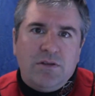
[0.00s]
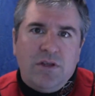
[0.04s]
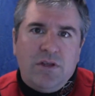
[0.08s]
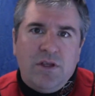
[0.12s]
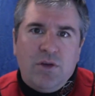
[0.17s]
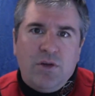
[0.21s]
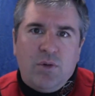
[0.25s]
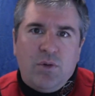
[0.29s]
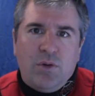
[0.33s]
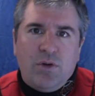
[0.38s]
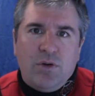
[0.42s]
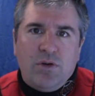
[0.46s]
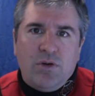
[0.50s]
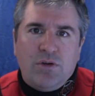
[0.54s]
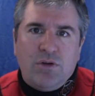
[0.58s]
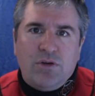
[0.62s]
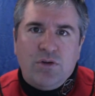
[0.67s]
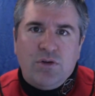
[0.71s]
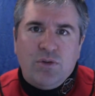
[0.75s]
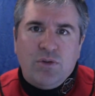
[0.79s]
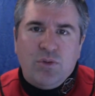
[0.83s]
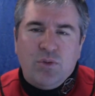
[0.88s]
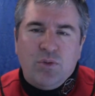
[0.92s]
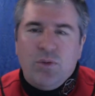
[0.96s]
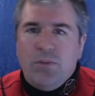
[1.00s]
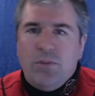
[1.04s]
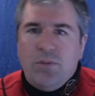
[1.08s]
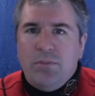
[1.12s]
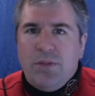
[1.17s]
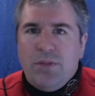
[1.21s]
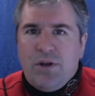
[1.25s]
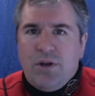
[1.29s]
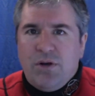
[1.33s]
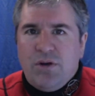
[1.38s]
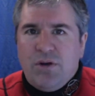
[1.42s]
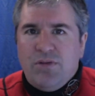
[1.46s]
in order to
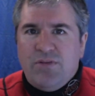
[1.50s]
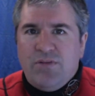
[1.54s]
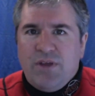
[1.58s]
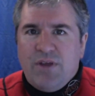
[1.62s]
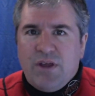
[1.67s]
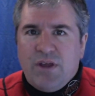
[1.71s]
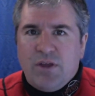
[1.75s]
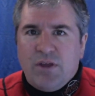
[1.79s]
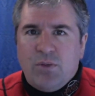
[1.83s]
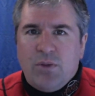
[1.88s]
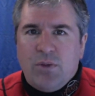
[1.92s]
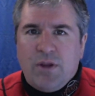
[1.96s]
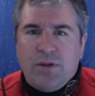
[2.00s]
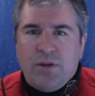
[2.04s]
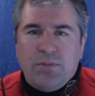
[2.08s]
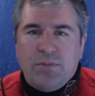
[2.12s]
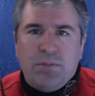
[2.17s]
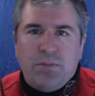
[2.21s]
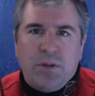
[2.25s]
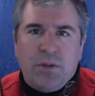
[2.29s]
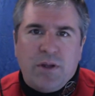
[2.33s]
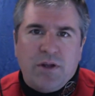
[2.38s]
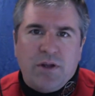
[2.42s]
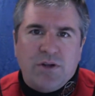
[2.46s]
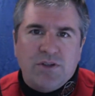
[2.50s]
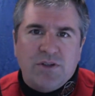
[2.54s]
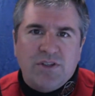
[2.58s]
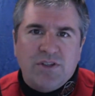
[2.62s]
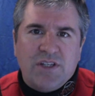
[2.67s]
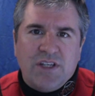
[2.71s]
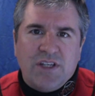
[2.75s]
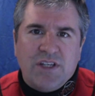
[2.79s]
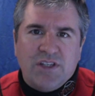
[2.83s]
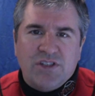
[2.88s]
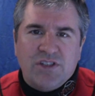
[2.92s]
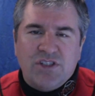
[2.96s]
better evaluate players
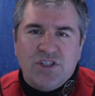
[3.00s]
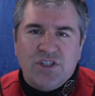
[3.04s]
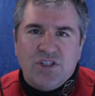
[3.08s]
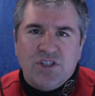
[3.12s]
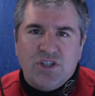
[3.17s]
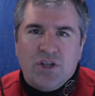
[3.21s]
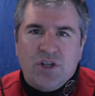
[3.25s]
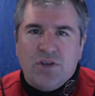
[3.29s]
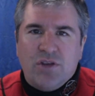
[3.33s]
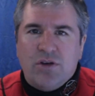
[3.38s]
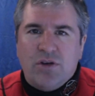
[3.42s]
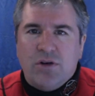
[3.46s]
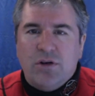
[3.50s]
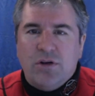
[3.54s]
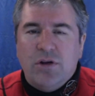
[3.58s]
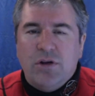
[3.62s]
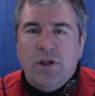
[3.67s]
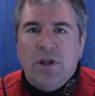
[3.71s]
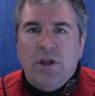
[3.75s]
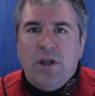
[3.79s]
against each other,